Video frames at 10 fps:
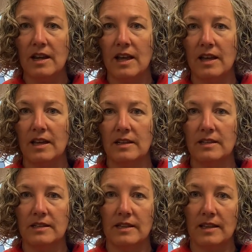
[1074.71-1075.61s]

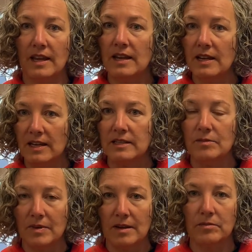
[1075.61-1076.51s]
and they need to
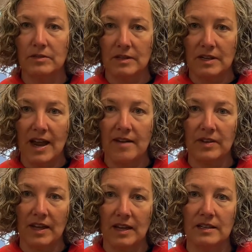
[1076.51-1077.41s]
be able to
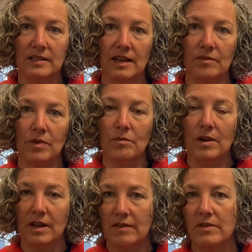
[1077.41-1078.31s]
navigate, and we want to
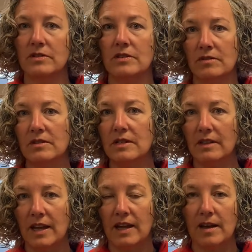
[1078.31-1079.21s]
give our students a
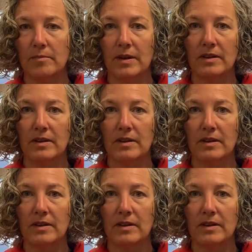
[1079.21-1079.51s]
leg up,